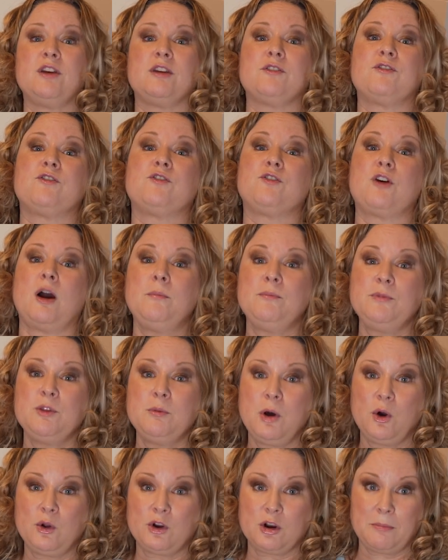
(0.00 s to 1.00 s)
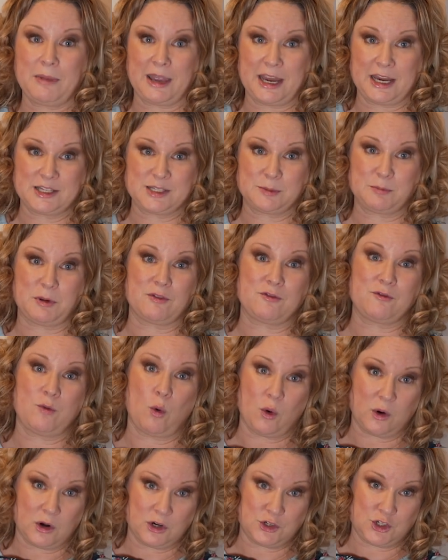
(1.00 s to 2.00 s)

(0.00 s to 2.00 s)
it from the motor base before